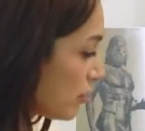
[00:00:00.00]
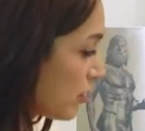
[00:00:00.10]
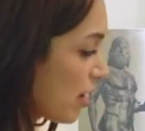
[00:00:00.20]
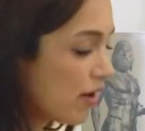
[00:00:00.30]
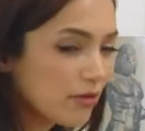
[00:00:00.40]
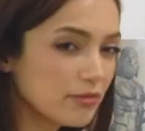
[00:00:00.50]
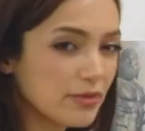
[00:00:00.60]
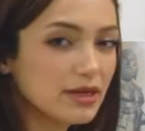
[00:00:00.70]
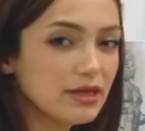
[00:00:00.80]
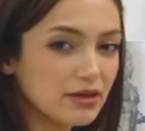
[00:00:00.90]
or how
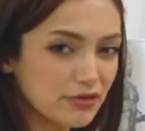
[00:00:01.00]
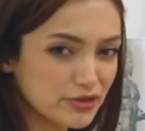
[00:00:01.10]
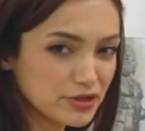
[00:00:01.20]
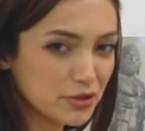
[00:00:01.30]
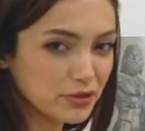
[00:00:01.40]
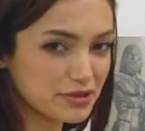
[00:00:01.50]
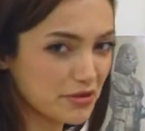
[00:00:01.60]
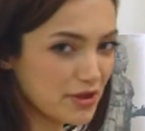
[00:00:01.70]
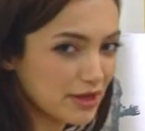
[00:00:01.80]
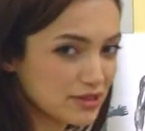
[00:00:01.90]
many of these holes are
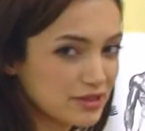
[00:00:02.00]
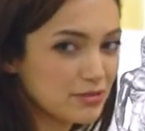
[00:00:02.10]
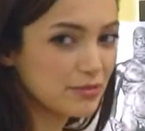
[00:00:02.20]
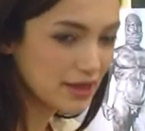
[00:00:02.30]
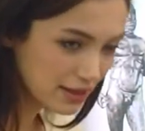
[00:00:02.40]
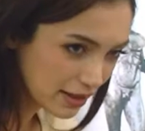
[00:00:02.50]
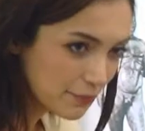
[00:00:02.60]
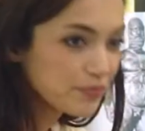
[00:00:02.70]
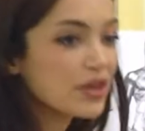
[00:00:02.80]
we actually making?